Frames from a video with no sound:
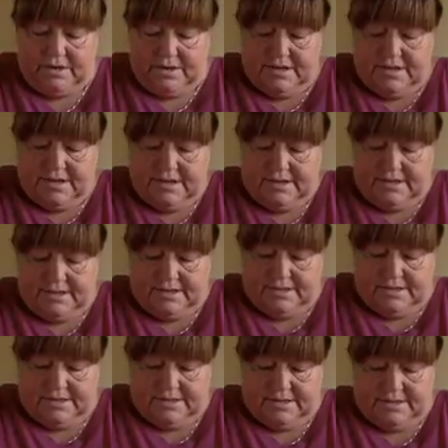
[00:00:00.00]

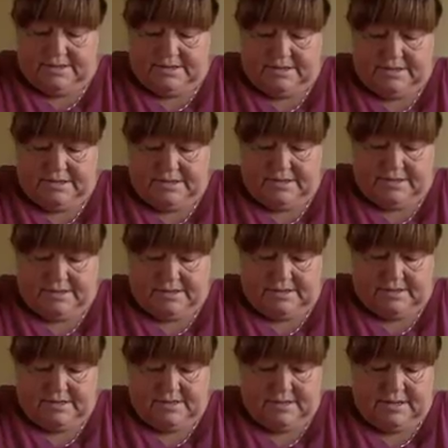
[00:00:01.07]

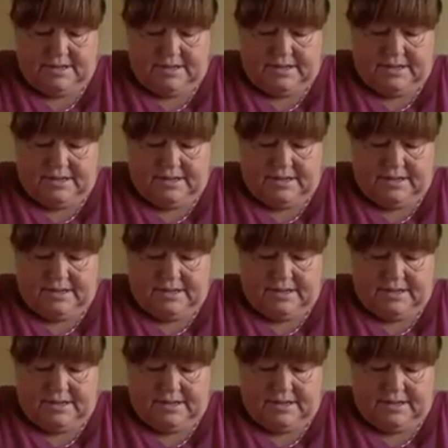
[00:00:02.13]
Nothing is said.